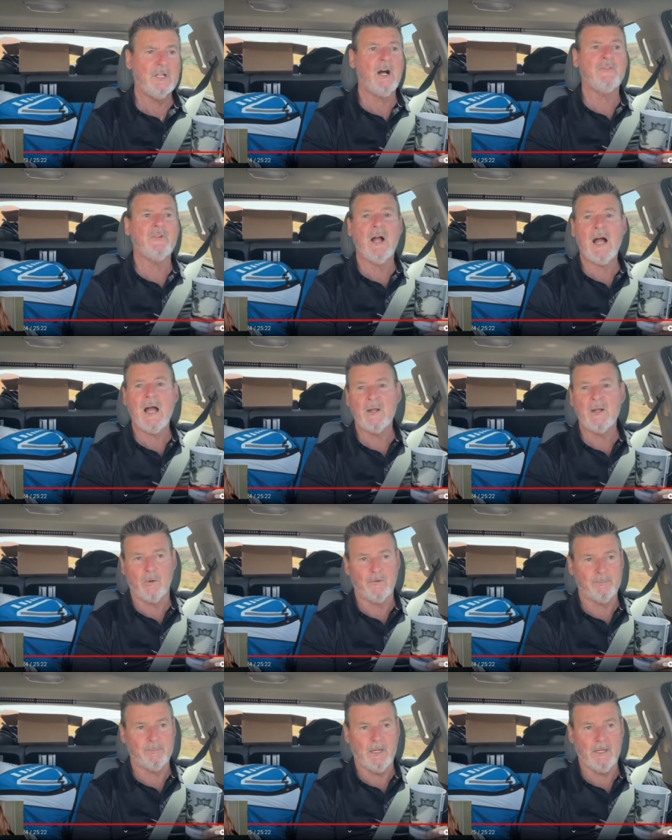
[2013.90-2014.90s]
Get off your high
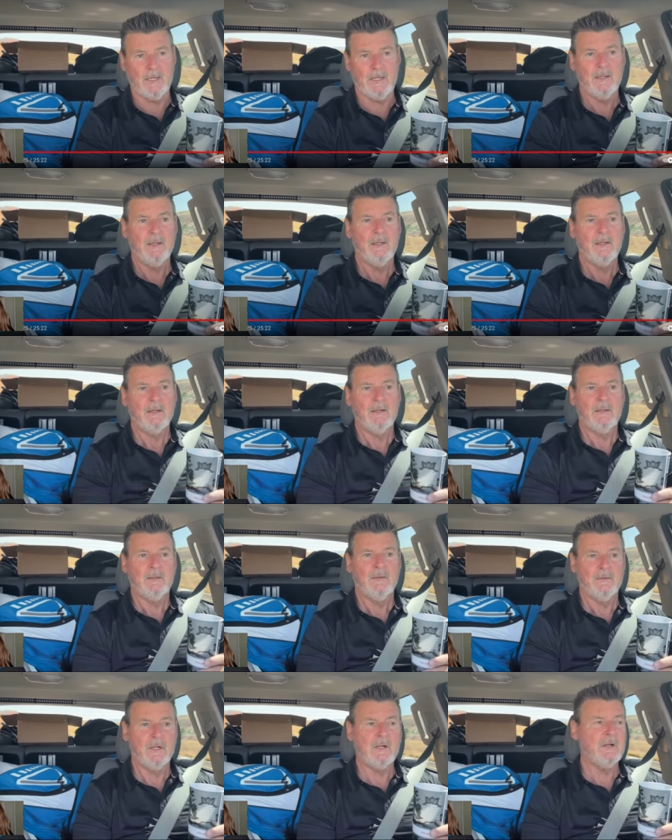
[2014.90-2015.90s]
horse, buddy.
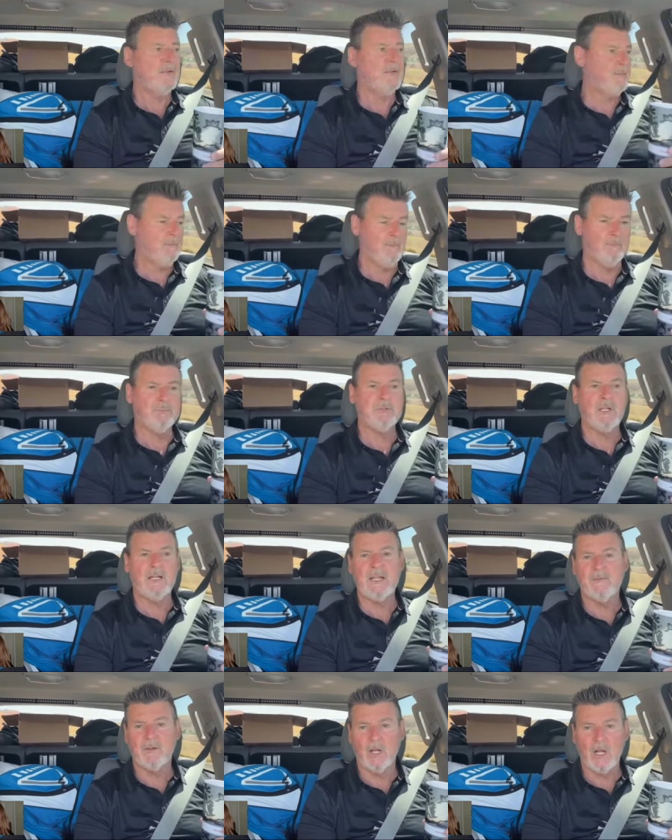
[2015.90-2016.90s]
There is
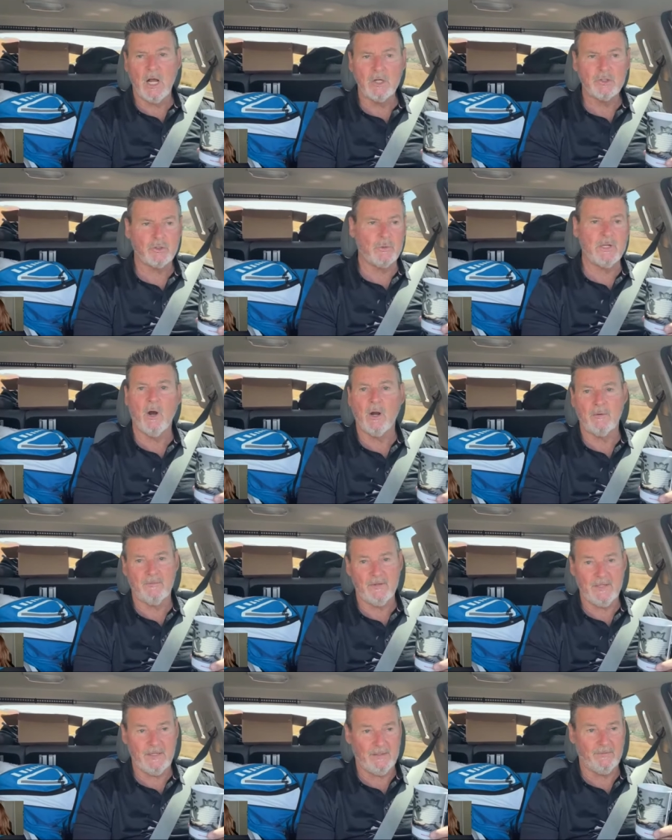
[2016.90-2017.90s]
plenty of luxury R
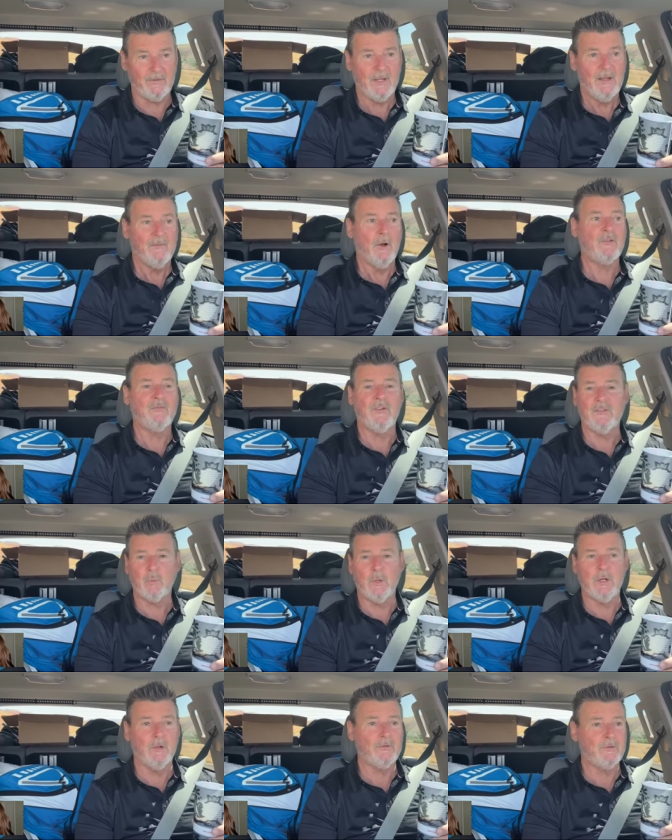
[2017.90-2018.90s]
Vs. Those fifth
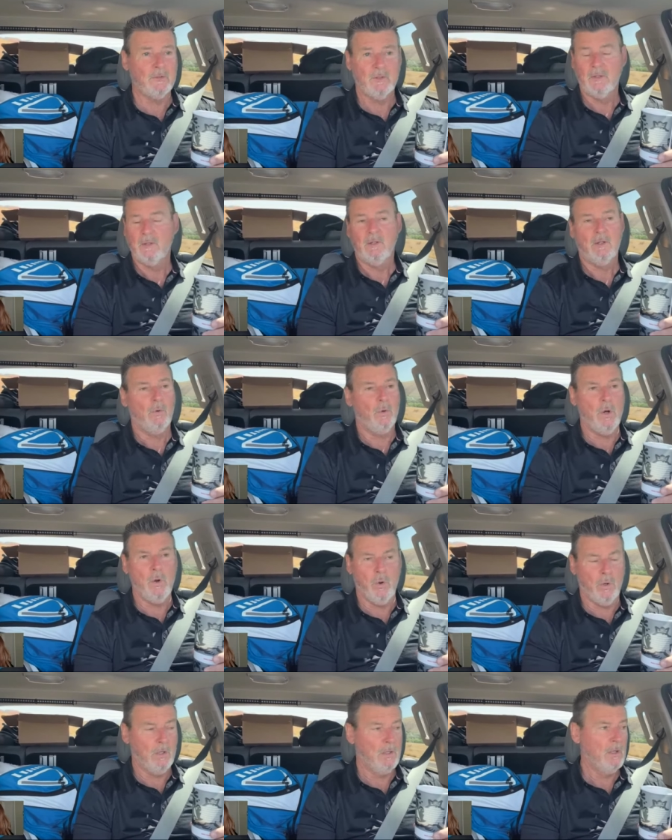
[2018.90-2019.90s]
wheels, whoo,
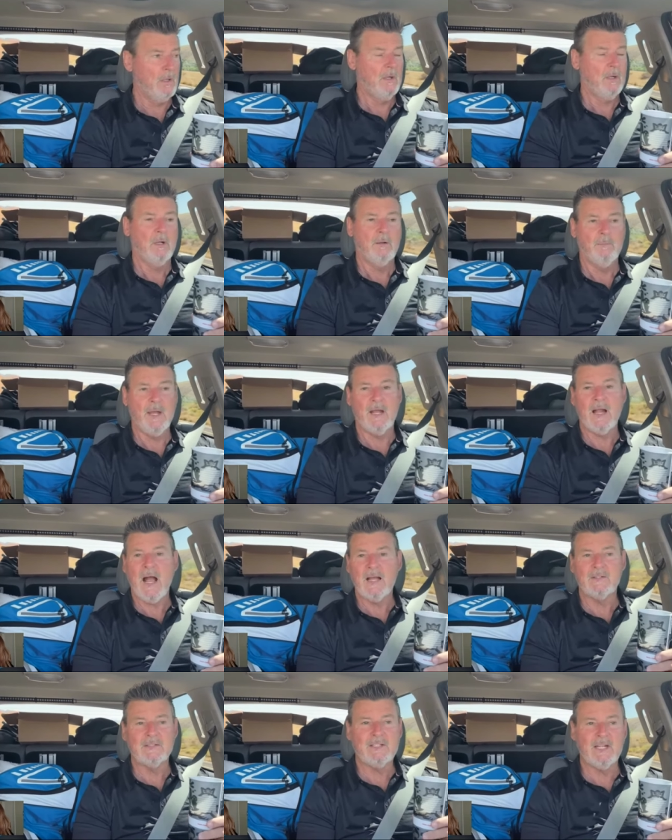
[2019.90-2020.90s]
man,
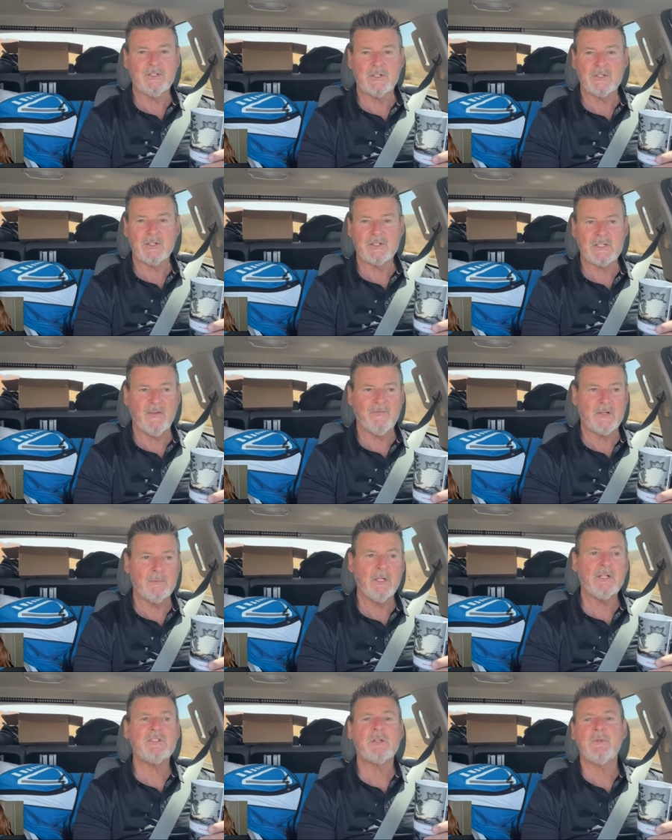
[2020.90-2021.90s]
island kitchens and stuff in them.
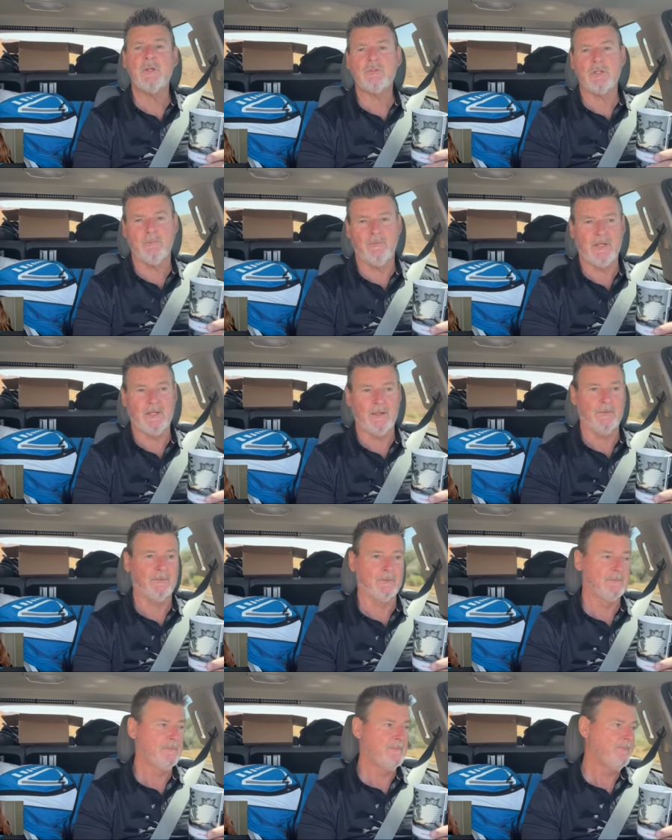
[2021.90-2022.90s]
Look at some YouTube
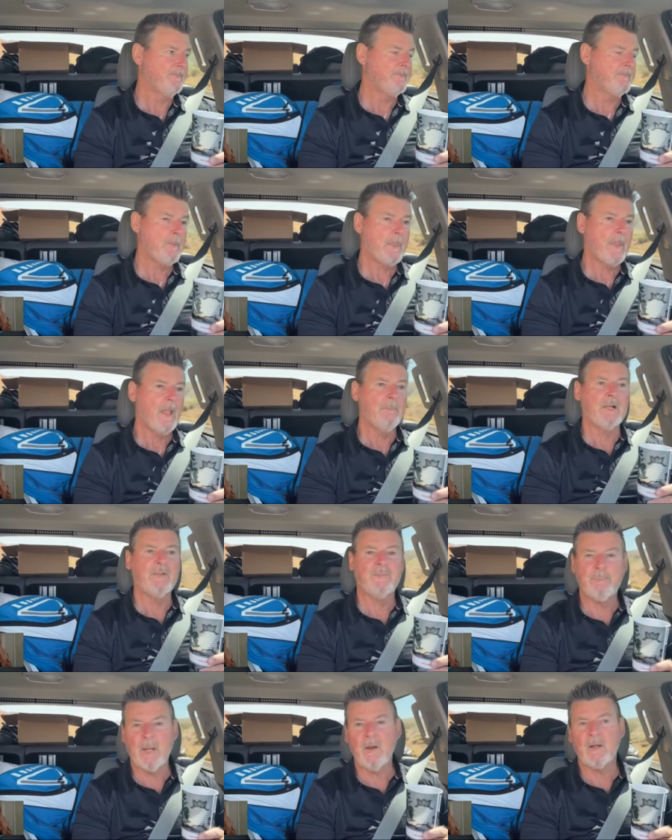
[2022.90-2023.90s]
videos. But
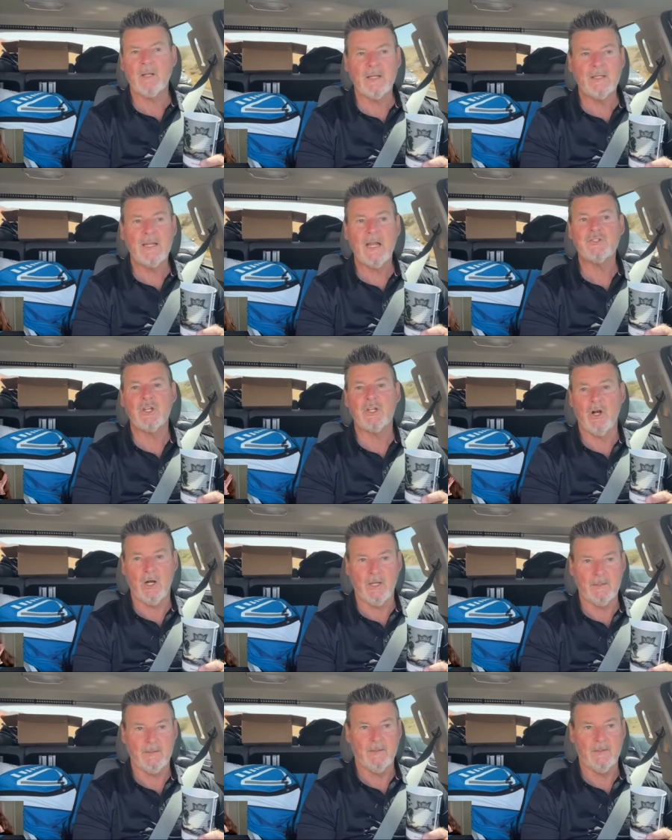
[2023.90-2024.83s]
it's apparently catching on.